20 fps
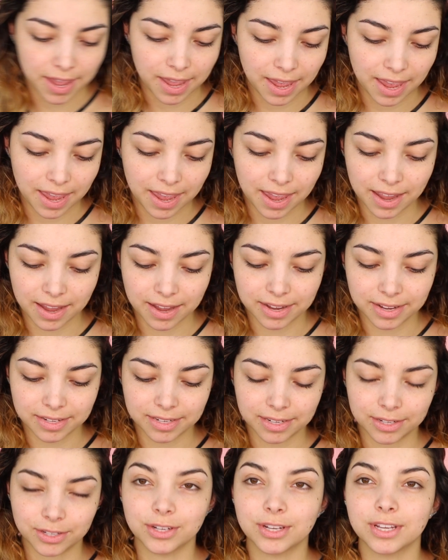And
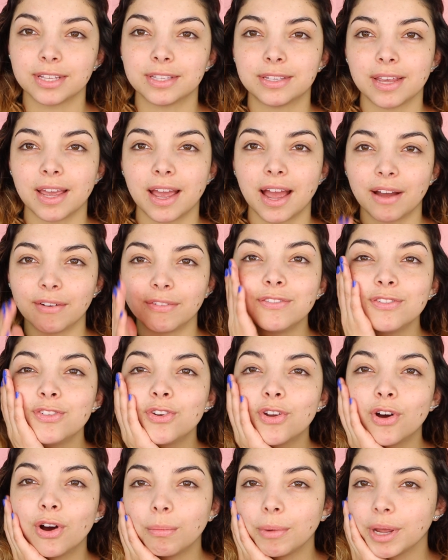as you can see, I have
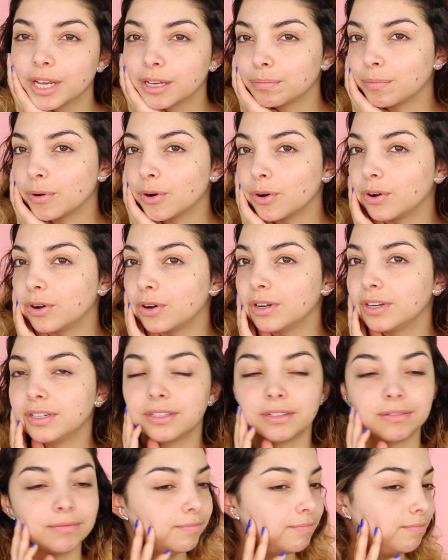no makeup
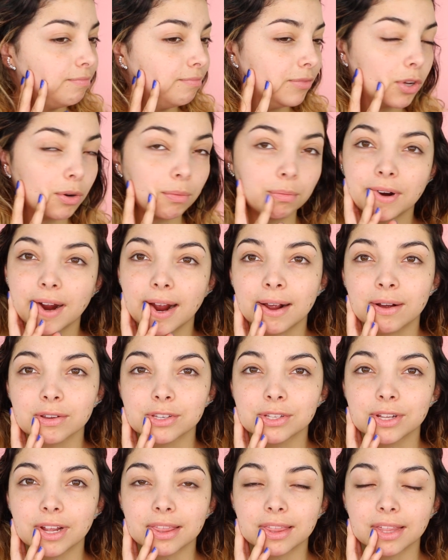on, no
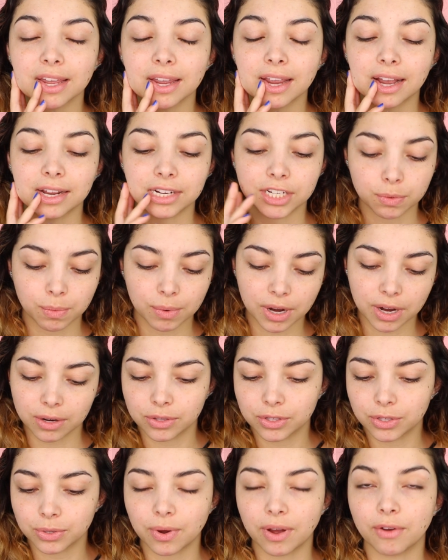brows, nothing. I just
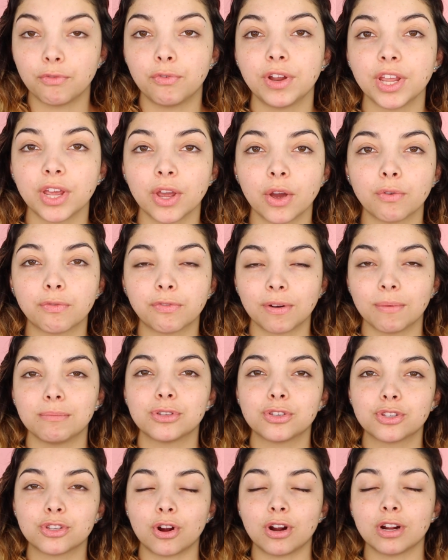wanted to do a video from
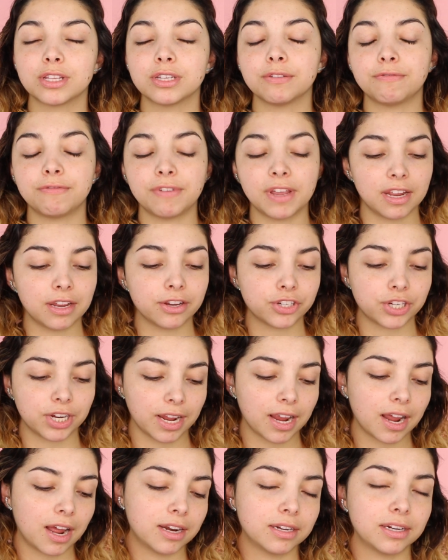start to finish
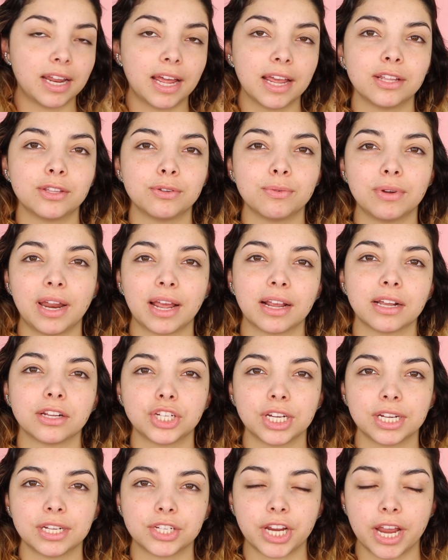and kind of like do like a
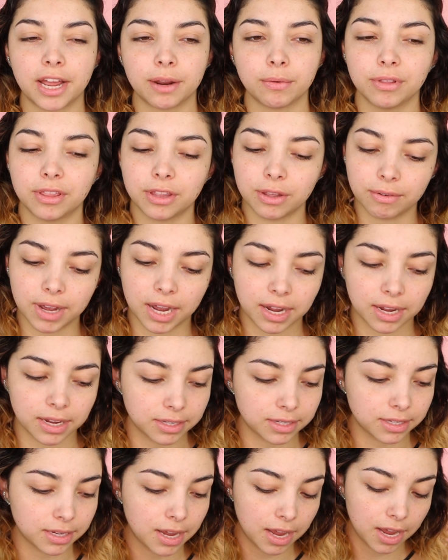chit chat with you
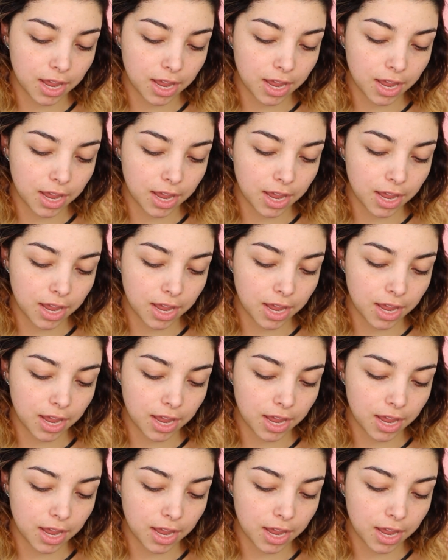guys.